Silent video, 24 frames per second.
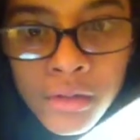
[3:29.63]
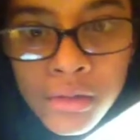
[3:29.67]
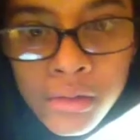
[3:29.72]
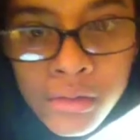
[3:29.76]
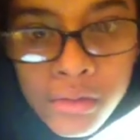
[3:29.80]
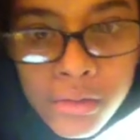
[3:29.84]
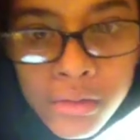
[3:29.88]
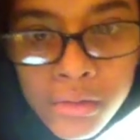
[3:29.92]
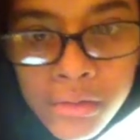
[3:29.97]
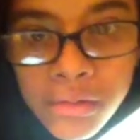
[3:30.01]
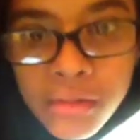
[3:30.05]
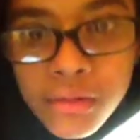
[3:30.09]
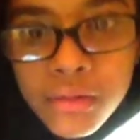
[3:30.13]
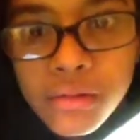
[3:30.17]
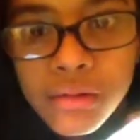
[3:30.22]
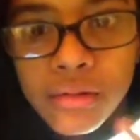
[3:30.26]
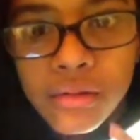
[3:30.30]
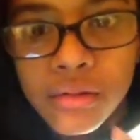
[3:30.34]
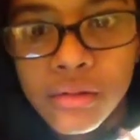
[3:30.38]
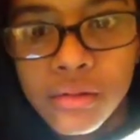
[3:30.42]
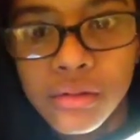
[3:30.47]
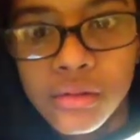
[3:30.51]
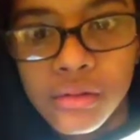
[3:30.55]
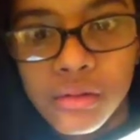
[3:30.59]

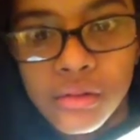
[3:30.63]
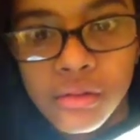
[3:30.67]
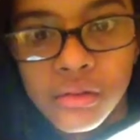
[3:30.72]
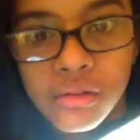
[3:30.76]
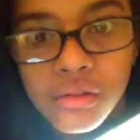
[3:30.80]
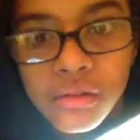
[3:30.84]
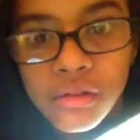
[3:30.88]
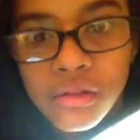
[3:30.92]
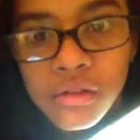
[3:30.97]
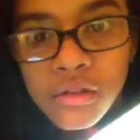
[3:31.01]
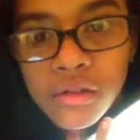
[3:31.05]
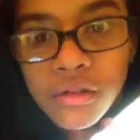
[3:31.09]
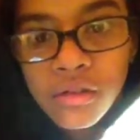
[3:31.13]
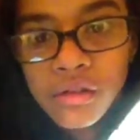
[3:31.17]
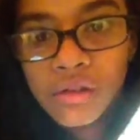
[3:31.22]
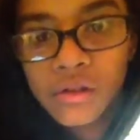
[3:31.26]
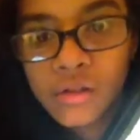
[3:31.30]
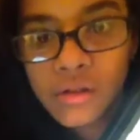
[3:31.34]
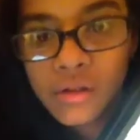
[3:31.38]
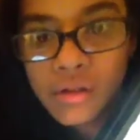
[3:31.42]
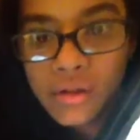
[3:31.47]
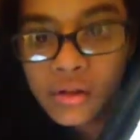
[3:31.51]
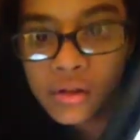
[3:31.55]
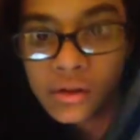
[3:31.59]

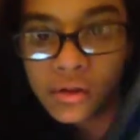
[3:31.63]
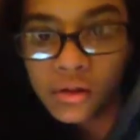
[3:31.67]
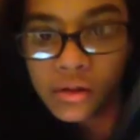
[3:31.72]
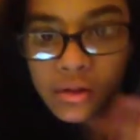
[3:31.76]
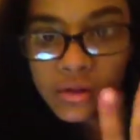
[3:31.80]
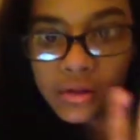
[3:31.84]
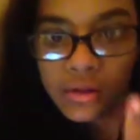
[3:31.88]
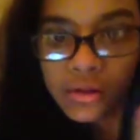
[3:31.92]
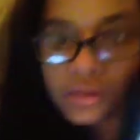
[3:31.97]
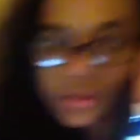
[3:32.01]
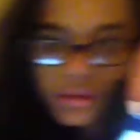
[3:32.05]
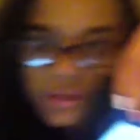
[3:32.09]
Nobody speaks.